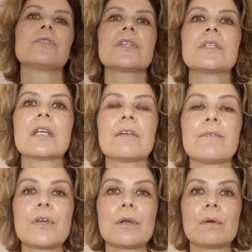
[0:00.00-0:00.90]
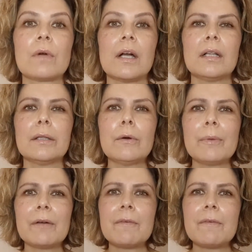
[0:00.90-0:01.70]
Just to give you a little bit of a